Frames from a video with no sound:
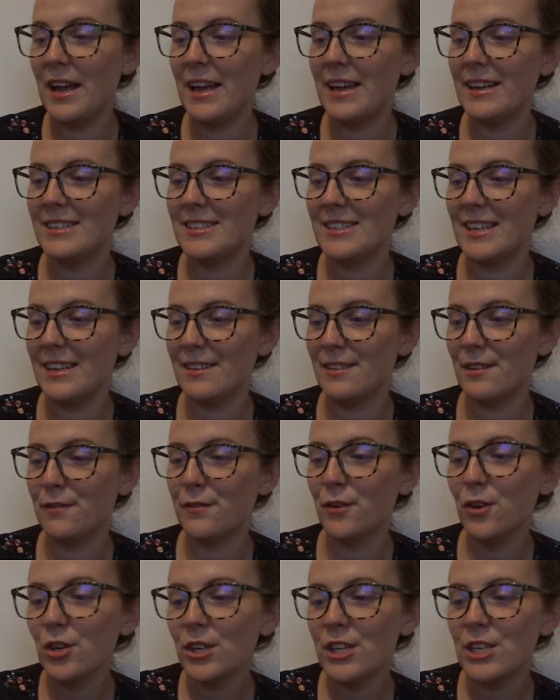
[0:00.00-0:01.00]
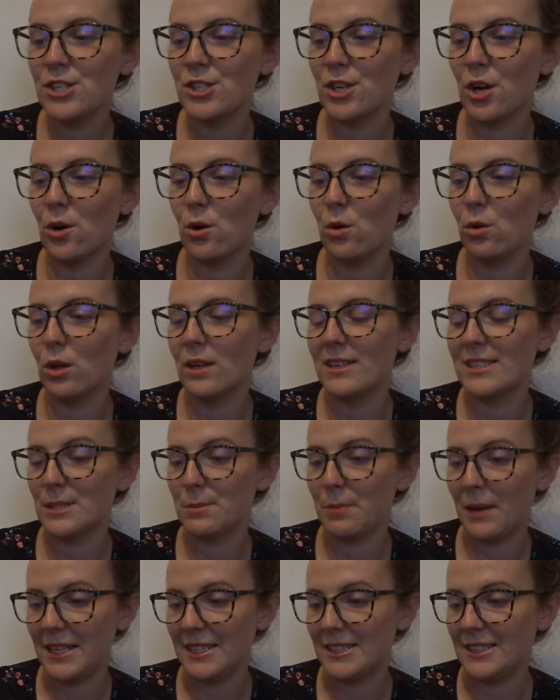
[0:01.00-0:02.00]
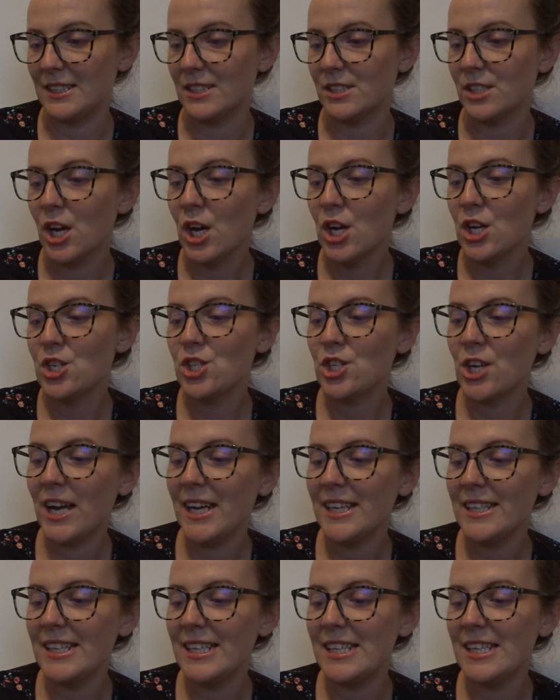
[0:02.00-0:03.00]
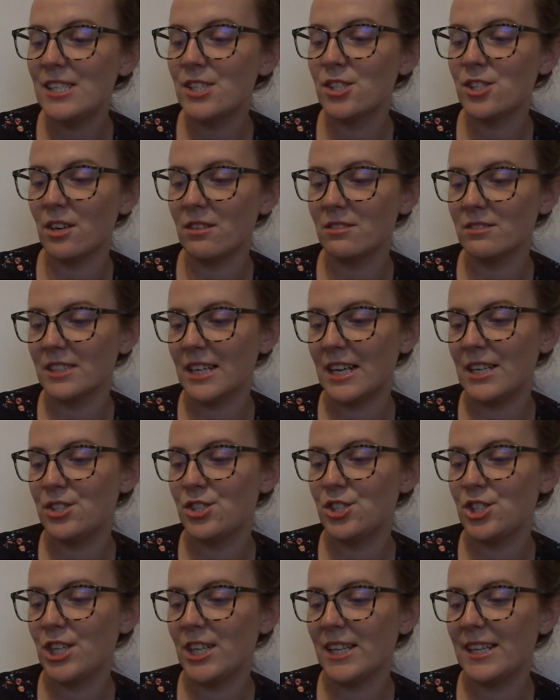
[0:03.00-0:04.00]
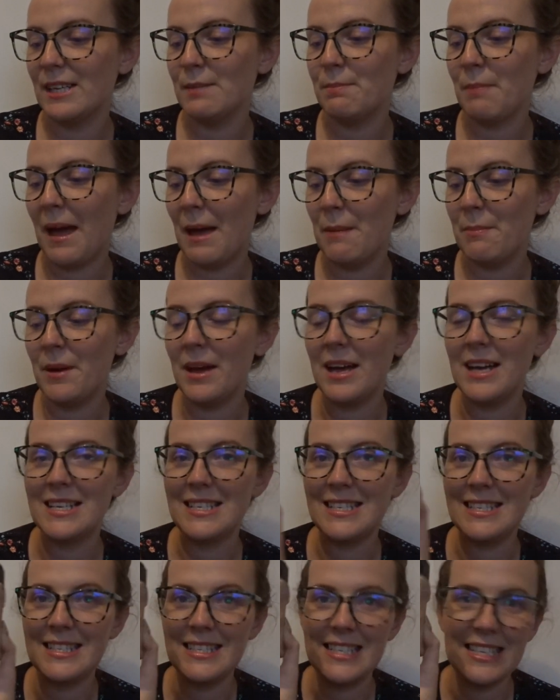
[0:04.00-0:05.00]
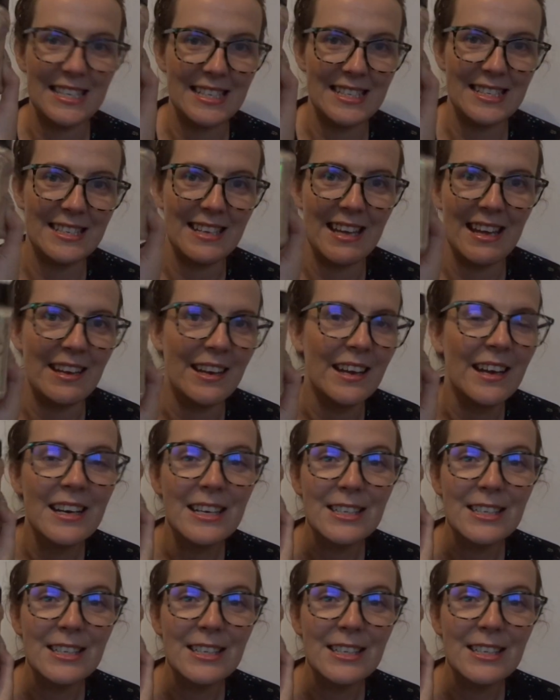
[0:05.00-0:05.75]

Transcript: It's the Funky Soul Spices Chinese Salt and Chili Pepper Seasoning.